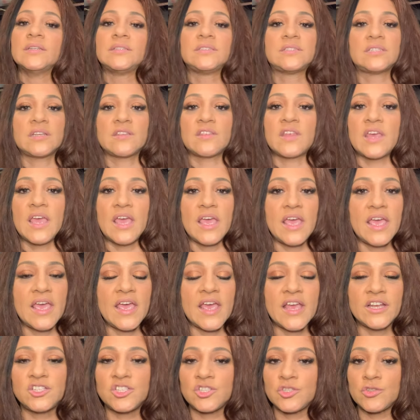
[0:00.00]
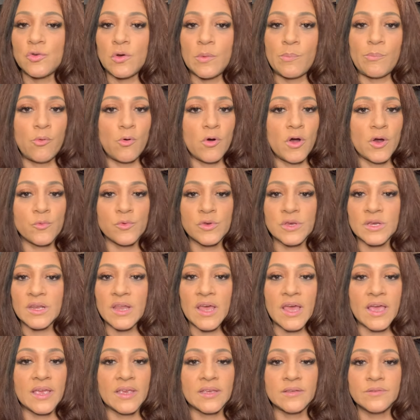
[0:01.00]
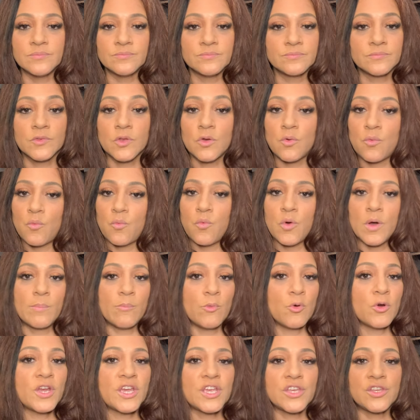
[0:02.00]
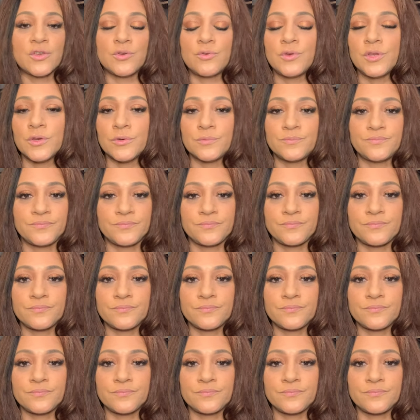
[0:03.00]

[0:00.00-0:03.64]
to the edge to a point where you're like, what more can you do?